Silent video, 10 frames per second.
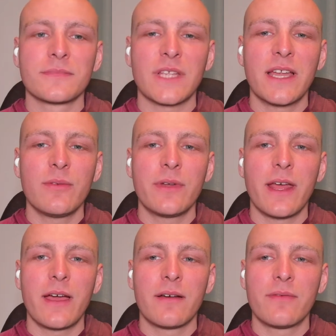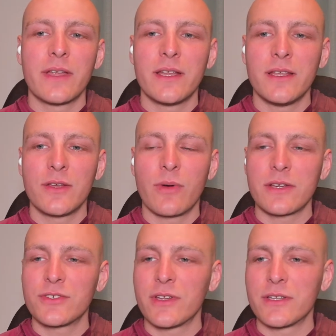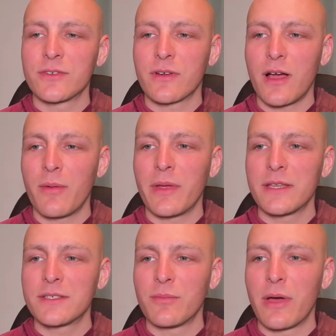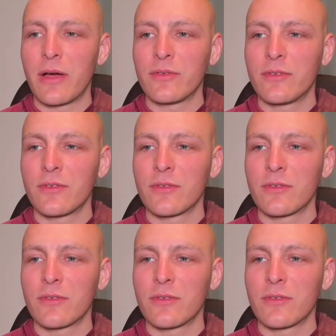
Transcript: Anyone have any questions or comments about